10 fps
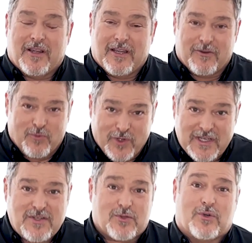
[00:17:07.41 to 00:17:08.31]
in
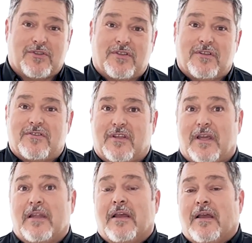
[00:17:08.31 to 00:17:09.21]
resources
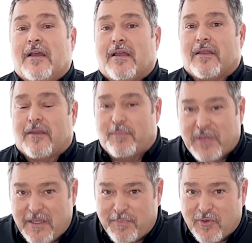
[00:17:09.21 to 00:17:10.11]
that the
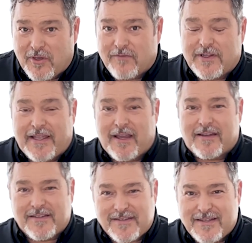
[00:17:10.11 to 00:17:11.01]
people of
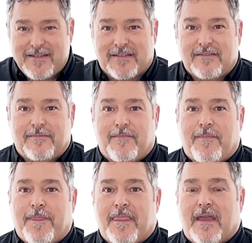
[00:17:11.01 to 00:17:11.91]
Laodicea
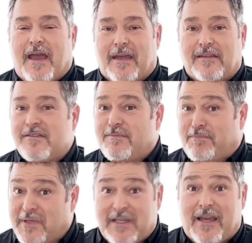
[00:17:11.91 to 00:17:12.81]
had this
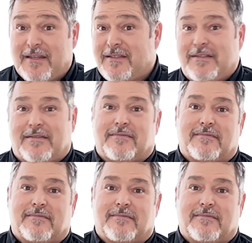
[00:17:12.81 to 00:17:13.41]
big idea.